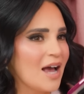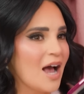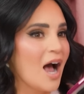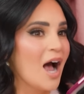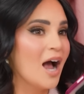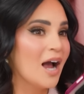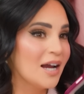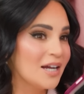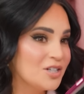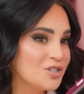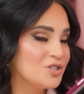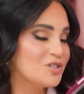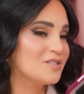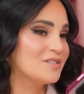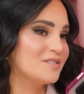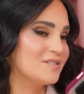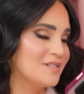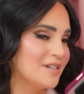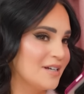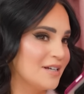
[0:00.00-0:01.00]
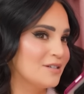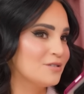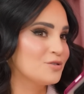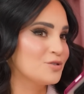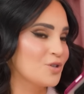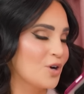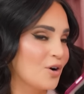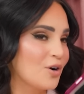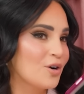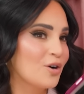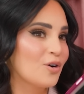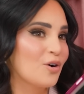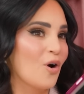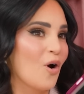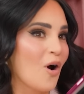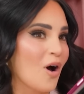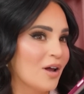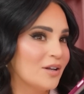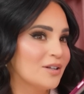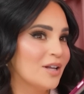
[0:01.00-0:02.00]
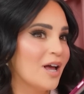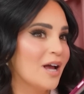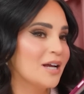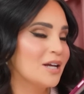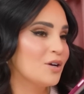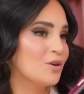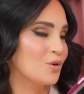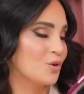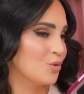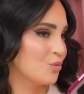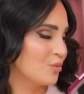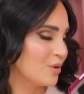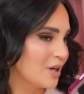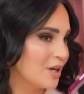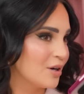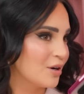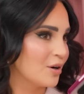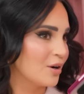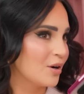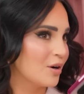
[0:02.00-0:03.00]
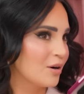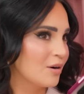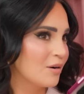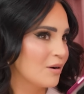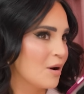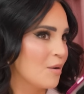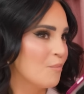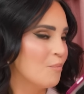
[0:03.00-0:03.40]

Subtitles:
iJustine started her online career